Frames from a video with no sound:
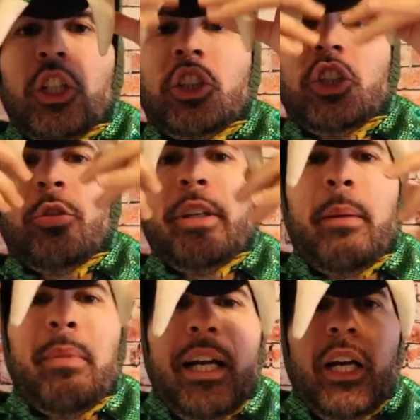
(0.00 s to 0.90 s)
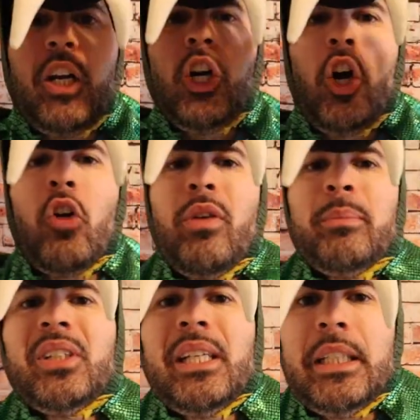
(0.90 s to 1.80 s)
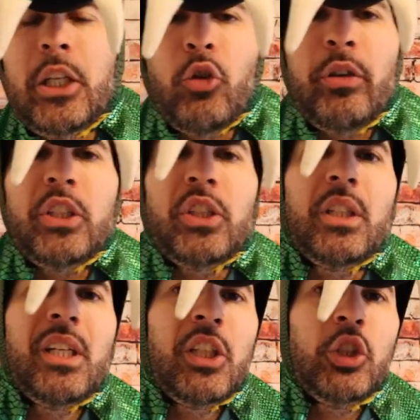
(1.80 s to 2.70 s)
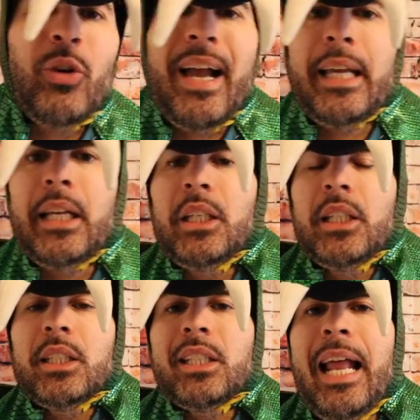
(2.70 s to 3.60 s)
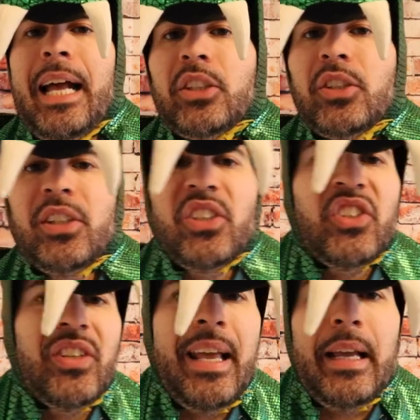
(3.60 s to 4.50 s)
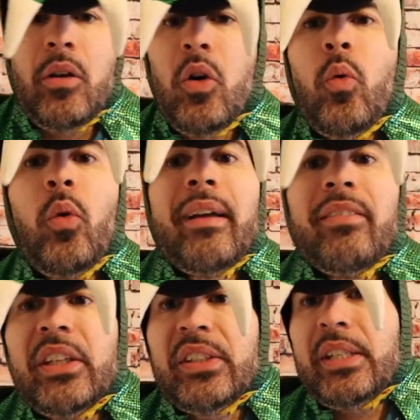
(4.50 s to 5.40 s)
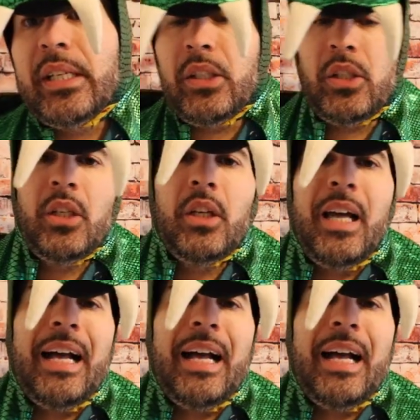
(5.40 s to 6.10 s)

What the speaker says: considering I'm like a reptilian creature, dragon slash snake, whatever this is.